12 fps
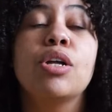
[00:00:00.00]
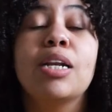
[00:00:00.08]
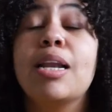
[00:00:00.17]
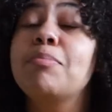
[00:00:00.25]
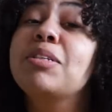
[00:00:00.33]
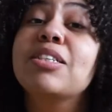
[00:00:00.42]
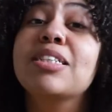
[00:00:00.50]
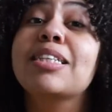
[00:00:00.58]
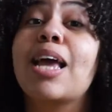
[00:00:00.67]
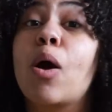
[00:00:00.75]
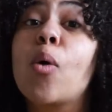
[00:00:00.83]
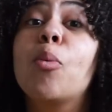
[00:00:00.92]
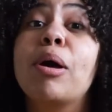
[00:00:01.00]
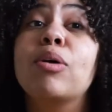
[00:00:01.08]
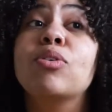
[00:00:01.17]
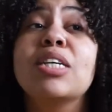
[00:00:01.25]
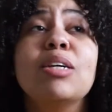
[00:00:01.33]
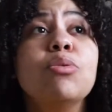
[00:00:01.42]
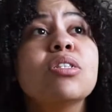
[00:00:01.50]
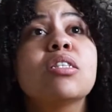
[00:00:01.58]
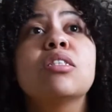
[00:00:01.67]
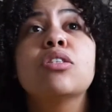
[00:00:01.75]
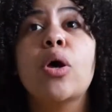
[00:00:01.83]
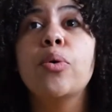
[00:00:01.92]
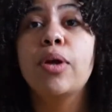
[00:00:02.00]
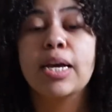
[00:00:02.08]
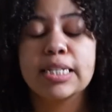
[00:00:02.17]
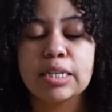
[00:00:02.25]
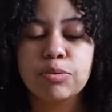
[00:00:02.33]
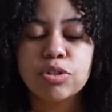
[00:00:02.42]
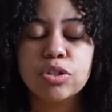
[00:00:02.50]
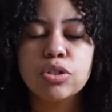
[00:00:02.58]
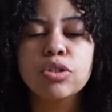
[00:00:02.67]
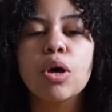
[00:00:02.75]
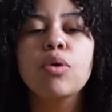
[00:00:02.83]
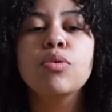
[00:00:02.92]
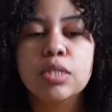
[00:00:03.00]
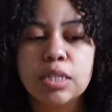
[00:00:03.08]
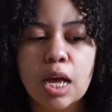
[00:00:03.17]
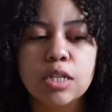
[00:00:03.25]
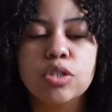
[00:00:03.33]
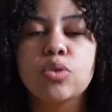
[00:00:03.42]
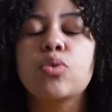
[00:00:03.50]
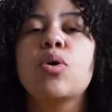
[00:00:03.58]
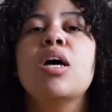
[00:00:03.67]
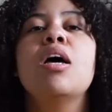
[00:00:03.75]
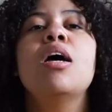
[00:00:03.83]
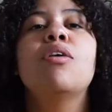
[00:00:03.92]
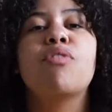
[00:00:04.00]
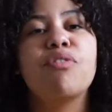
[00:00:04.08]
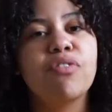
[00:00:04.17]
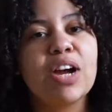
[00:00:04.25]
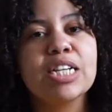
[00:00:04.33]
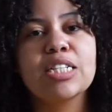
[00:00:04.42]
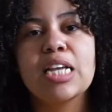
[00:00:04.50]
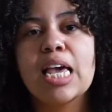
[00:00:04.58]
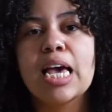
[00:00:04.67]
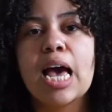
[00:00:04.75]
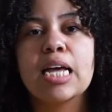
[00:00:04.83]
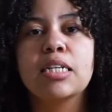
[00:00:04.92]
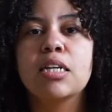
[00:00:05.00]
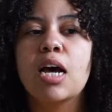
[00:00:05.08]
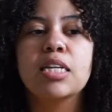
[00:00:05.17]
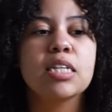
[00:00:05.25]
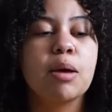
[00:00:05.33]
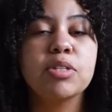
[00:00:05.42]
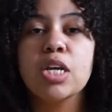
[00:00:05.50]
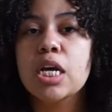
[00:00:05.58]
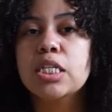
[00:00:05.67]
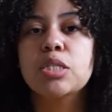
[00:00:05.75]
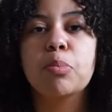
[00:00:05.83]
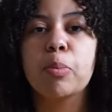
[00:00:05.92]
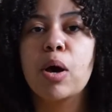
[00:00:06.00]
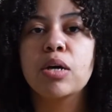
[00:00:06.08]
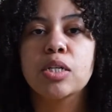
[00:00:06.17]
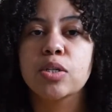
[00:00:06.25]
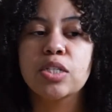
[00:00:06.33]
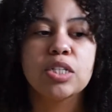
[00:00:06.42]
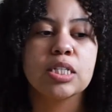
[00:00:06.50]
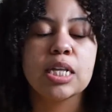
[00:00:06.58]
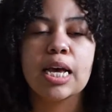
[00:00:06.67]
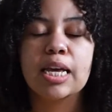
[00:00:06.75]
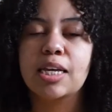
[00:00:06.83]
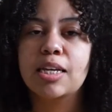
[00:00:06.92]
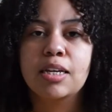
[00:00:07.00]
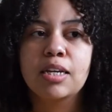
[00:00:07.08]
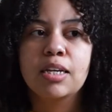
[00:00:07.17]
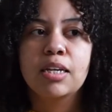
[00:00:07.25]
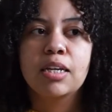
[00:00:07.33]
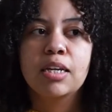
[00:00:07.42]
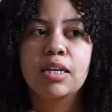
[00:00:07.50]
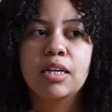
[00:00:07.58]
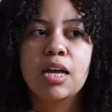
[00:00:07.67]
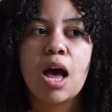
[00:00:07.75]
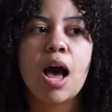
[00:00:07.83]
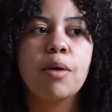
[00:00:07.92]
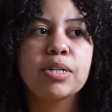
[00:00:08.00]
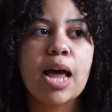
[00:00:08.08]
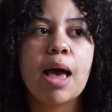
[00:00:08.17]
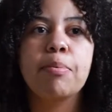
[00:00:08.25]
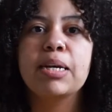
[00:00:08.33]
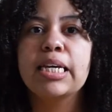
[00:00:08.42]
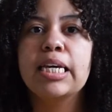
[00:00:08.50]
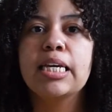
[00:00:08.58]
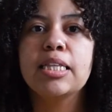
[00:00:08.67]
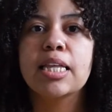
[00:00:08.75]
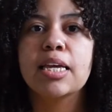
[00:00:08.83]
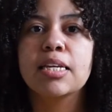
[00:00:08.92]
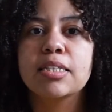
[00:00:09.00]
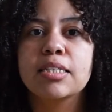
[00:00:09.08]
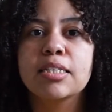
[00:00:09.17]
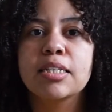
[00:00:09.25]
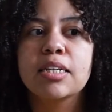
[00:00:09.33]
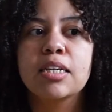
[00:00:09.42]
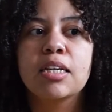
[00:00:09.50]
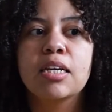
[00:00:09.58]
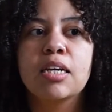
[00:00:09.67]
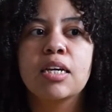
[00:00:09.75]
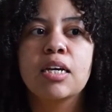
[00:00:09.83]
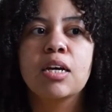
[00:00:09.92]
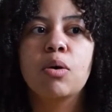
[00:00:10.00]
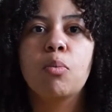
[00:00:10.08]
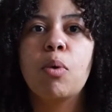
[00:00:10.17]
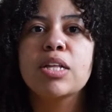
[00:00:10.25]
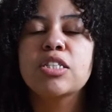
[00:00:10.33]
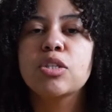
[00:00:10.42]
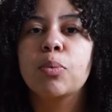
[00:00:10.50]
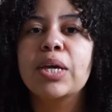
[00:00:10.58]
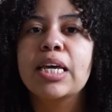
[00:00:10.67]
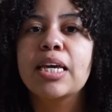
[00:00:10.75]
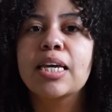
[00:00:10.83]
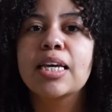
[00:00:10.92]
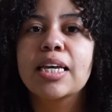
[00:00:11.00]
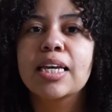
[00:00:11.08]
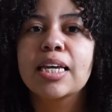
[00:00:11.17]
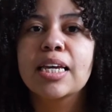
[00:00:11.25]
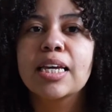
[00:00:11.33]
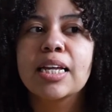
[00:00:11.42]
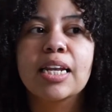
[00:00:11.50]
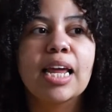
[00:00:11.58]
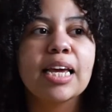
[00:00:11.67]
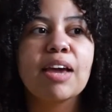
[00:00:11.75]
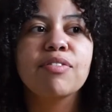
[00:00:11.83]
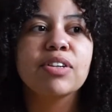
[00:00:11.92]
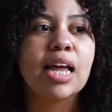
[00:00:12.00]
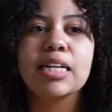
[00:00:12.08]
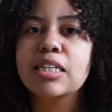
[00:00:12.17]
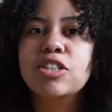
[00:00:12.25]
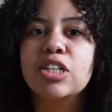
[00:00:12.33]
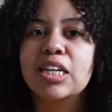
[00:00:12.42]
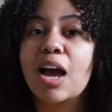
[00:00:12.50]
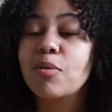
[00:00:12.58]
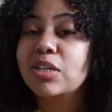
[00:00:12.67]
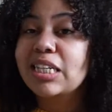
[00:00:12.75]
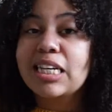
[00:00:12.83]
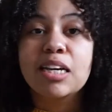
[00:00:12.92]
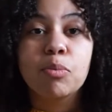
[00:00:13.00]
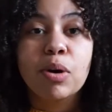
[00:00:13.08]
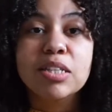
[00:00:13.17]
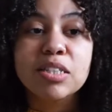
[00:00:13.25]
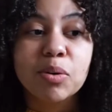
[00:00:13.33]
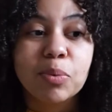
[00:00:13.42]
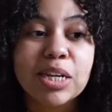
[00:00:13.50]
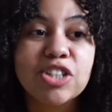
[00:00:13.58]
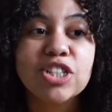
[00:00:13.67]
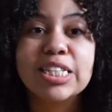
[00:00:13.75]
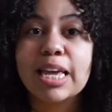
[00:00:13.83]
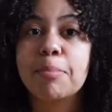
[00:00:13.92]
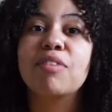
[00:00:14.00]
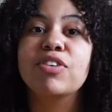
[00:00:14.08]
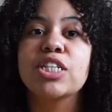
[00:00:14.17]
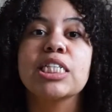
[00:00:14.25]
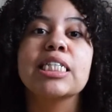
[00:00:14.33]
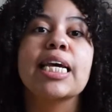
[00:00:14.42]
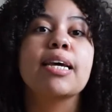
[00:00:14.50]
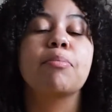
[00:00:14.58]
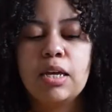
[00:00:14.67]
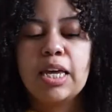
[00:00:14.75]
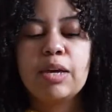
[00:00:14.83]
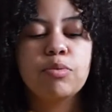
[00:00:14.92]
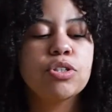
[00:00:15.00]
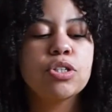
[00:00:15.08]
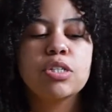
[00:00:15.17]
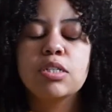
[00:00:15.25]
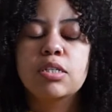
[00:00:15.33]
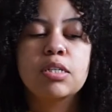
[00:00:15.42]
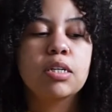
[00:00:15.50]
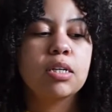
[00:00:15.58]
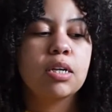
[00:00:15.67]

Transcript: let me just say, oh my god, it was so nice. It was so subtle, refreshing, and I turned to my partner. I was just like, I would happily eat this once a week. Like literally I would eat it once a week just to get my fish intake. It was just,